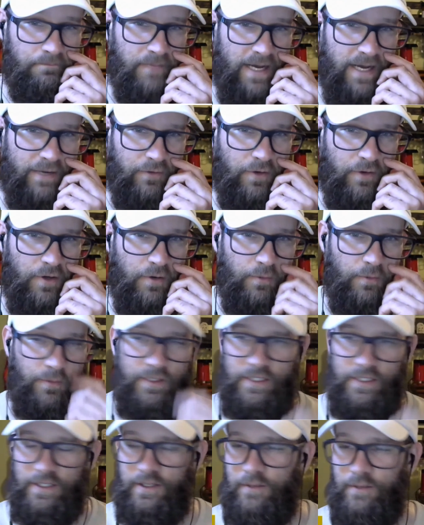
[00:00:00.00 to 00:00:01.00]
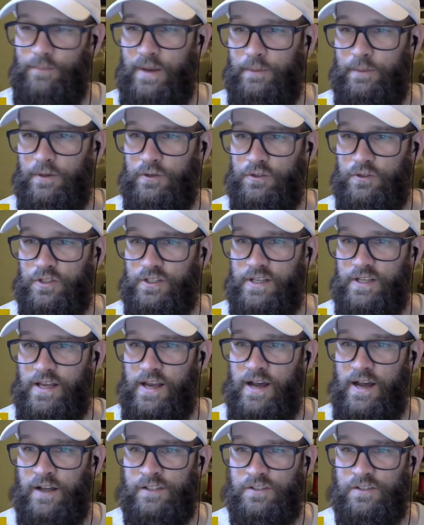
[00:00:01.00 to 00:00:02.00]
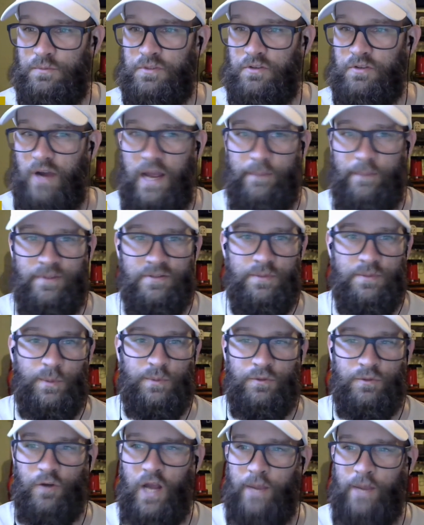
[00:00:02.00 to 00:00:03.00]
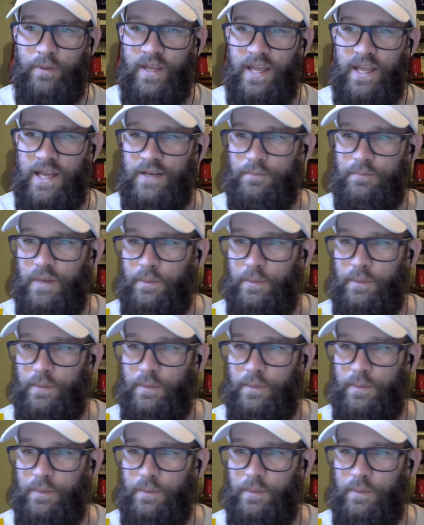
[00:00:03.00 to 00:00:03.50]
I don't know. Maybe you should unsubscribe and subscribe again.